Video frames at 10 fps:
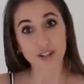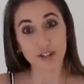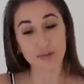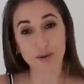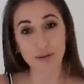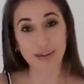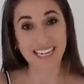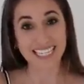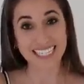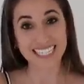to support
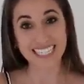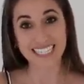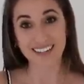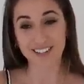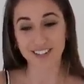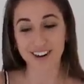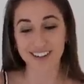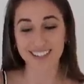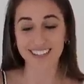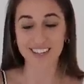me and see sexier
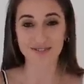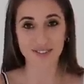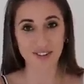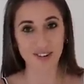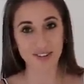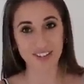content and photos,